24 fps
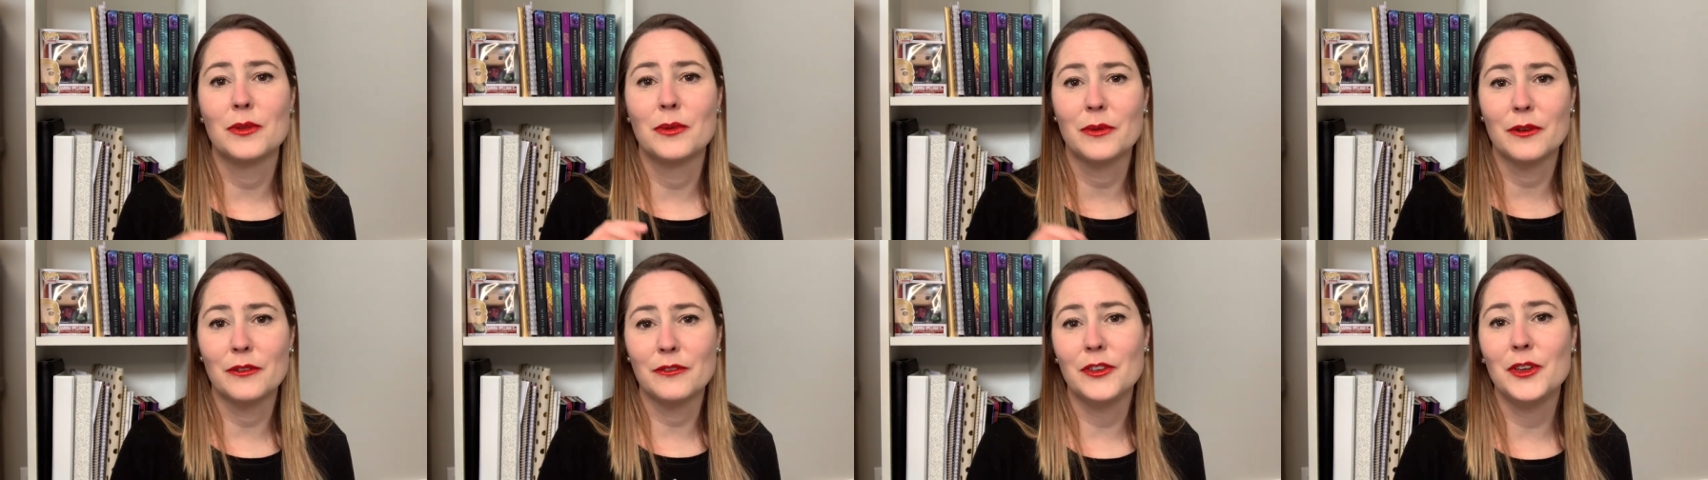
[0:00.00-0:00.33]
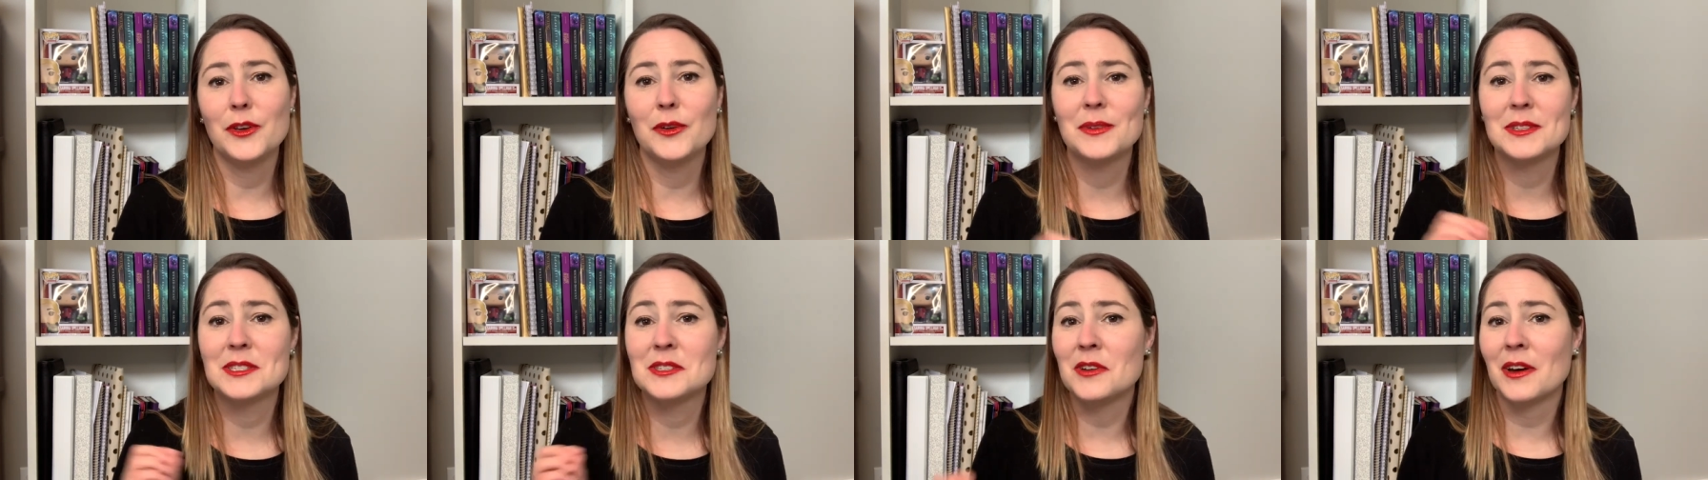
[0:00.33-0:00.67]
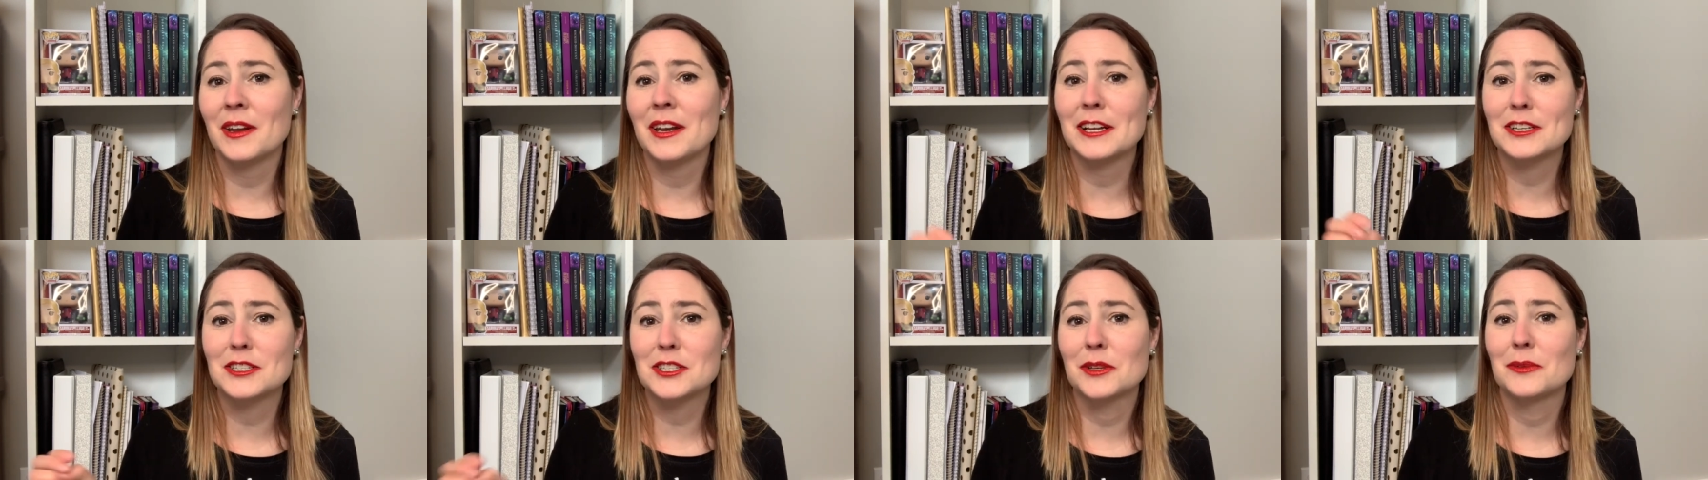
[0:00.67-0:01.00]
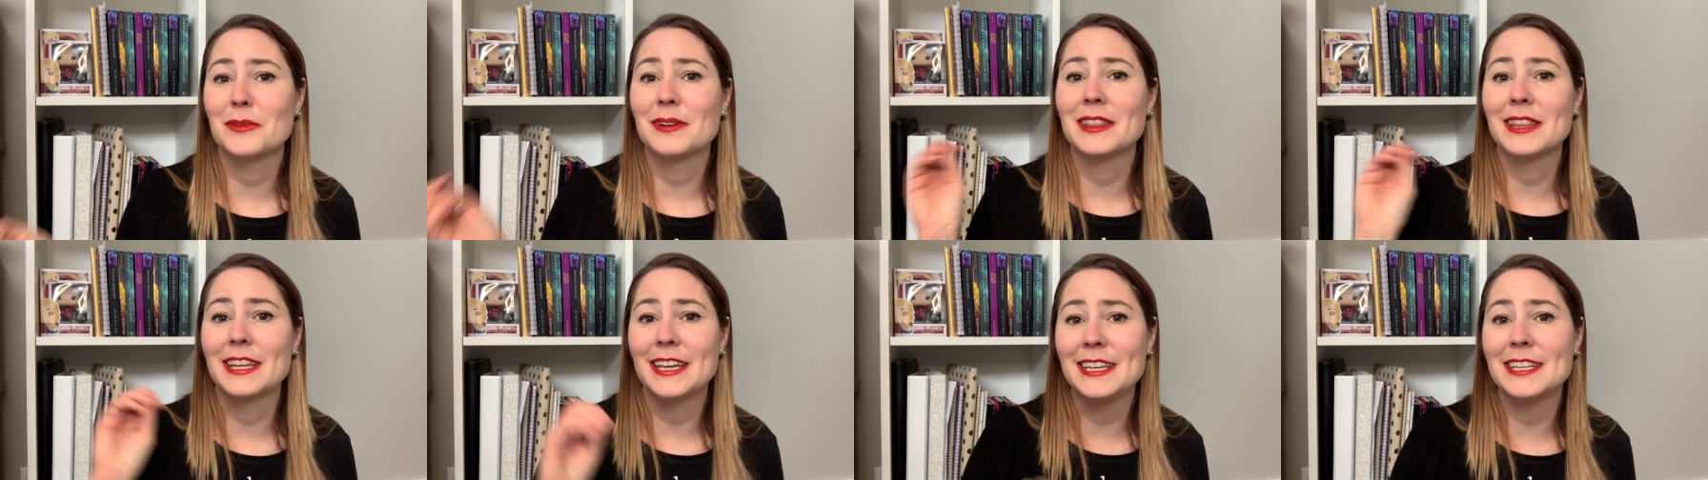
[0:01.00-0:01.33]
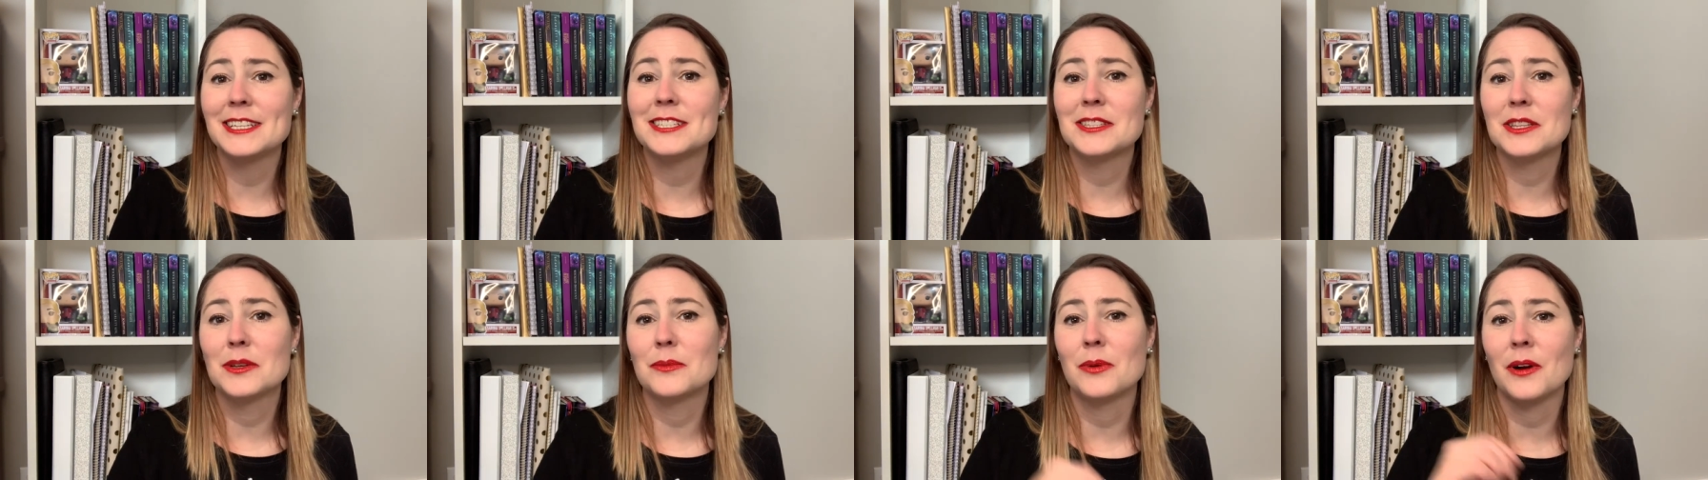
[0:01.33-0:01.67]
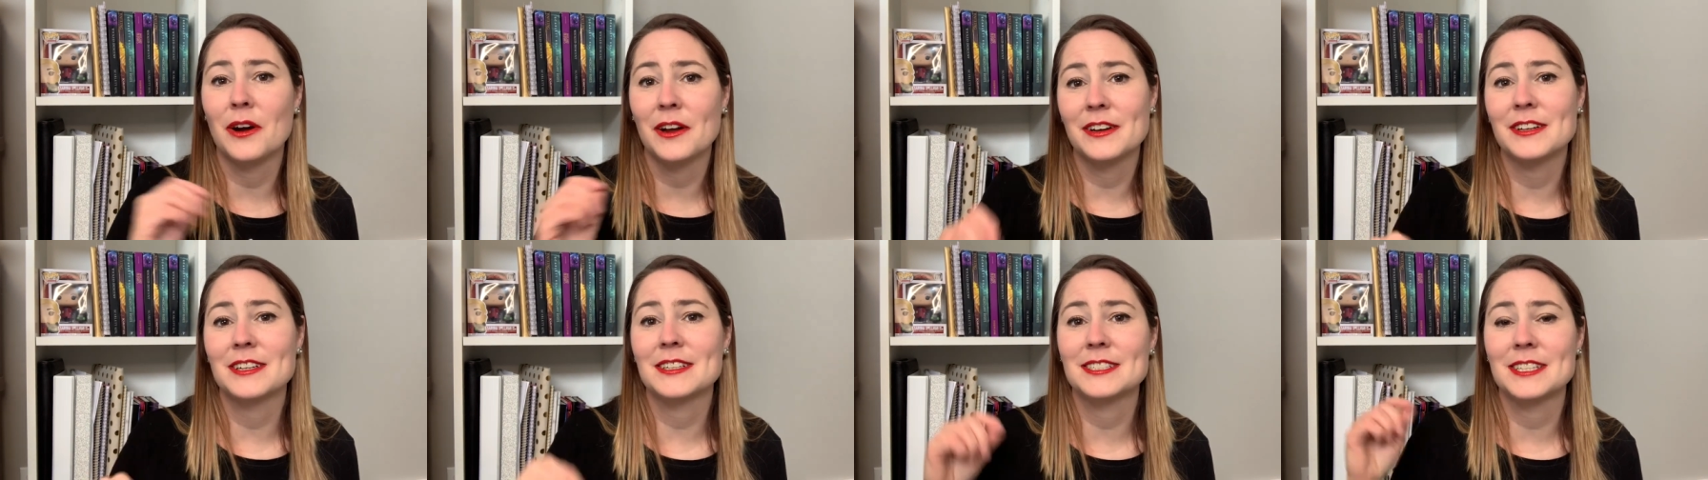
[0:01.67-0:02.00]
review is not actually related to the
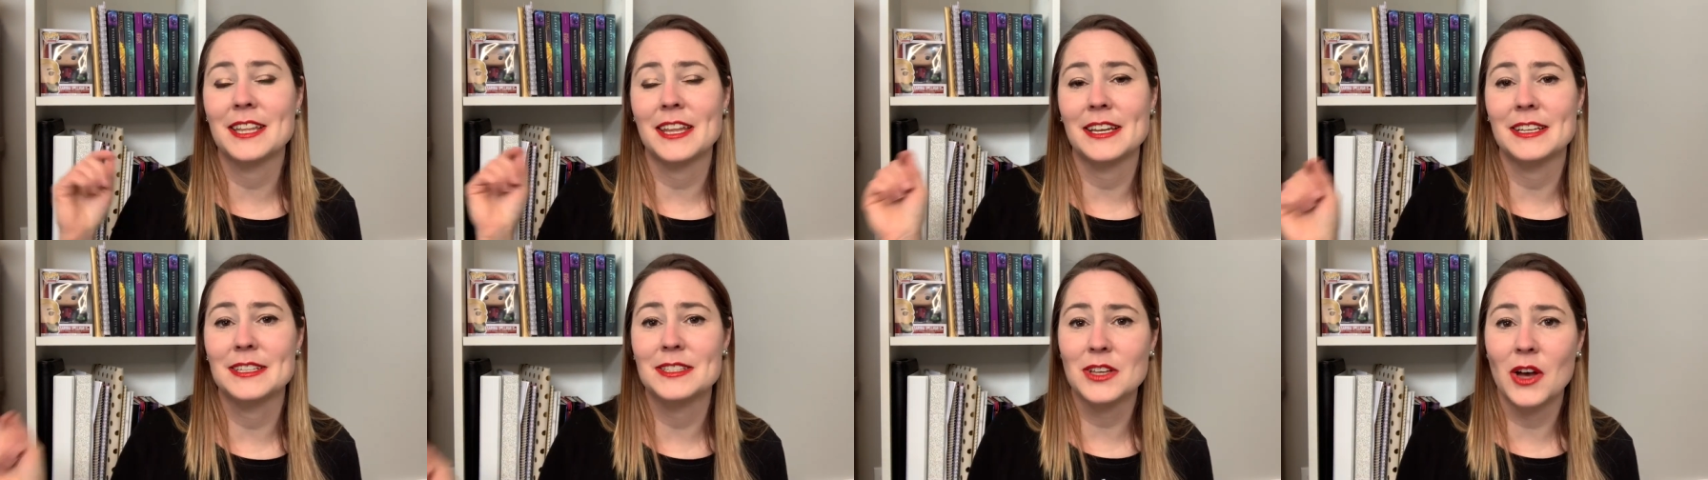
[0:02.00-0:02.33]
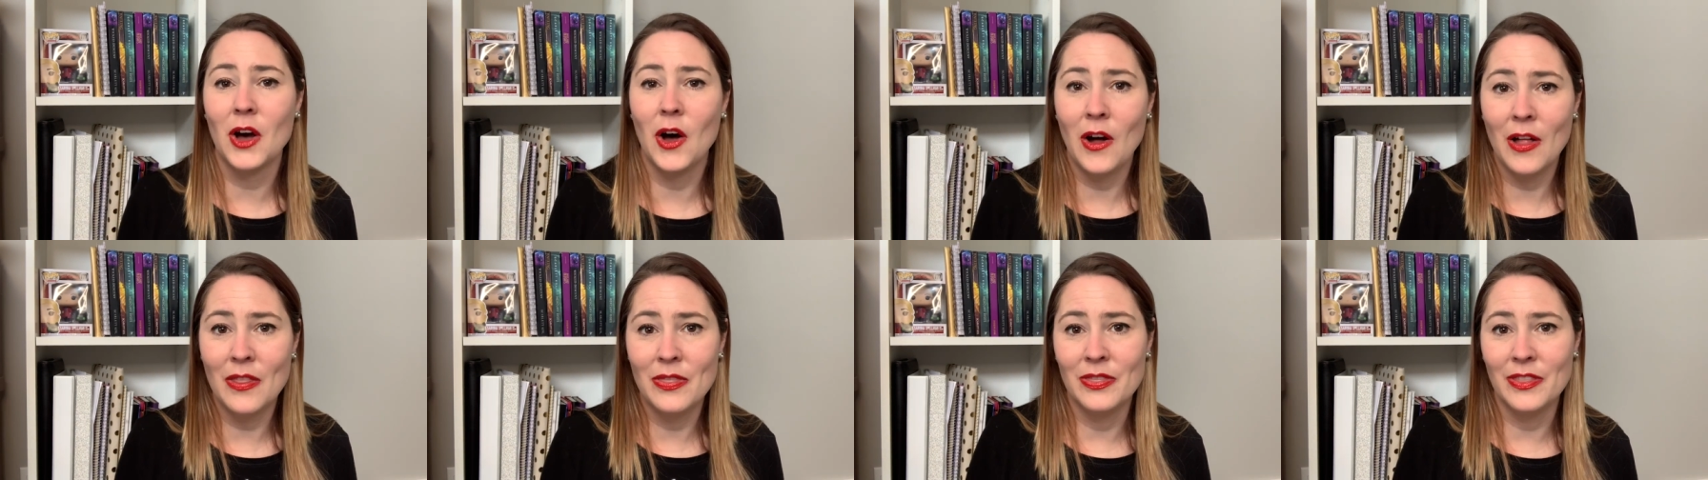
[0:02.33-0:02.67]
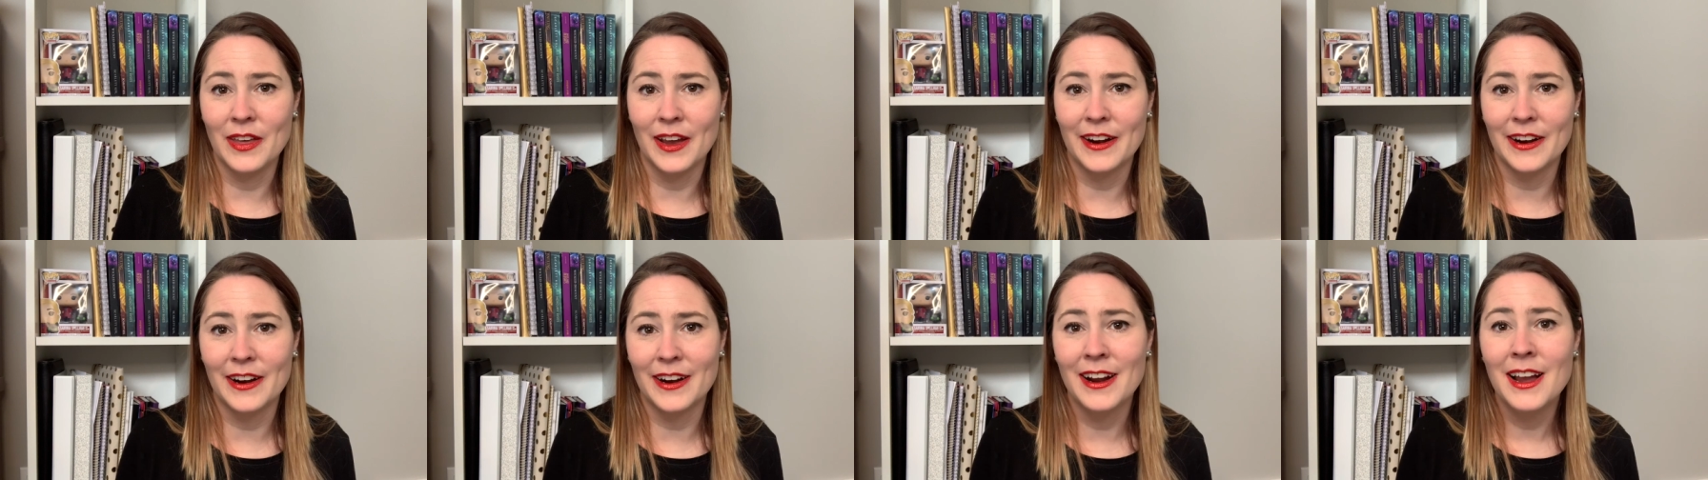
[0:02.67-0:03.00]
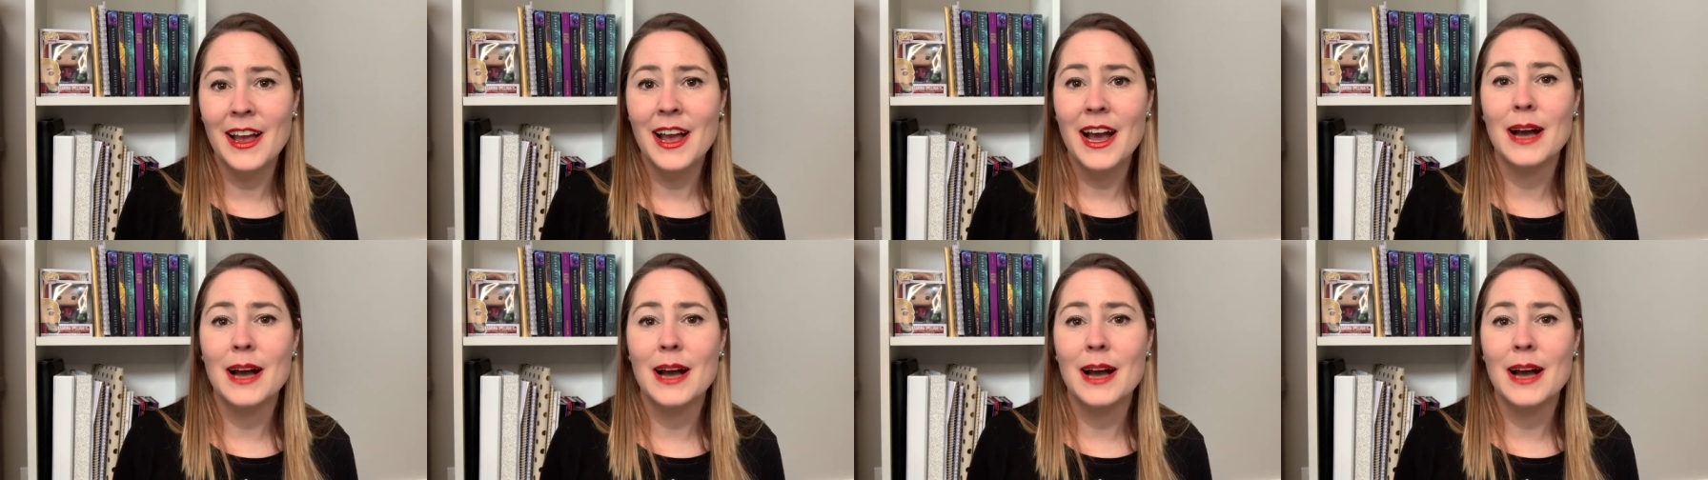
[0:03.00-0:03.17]
project that it's on there.